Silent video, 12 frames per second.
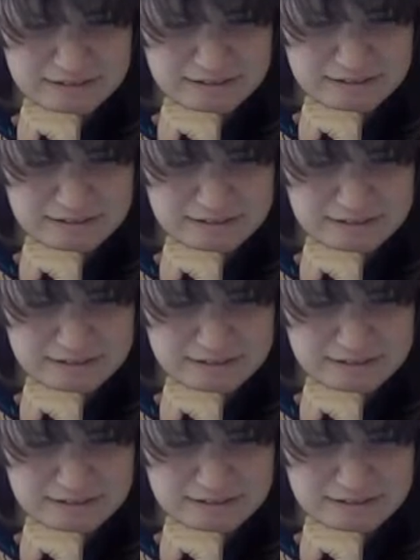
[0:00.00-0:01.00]

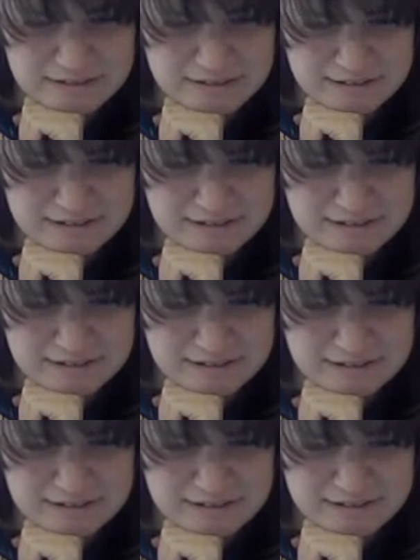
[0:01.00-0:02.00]

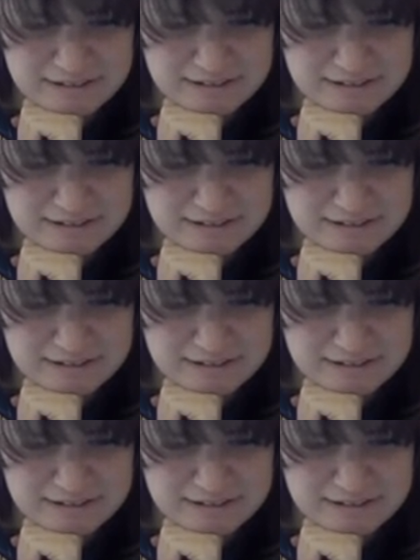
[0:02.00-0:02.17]
[no speech]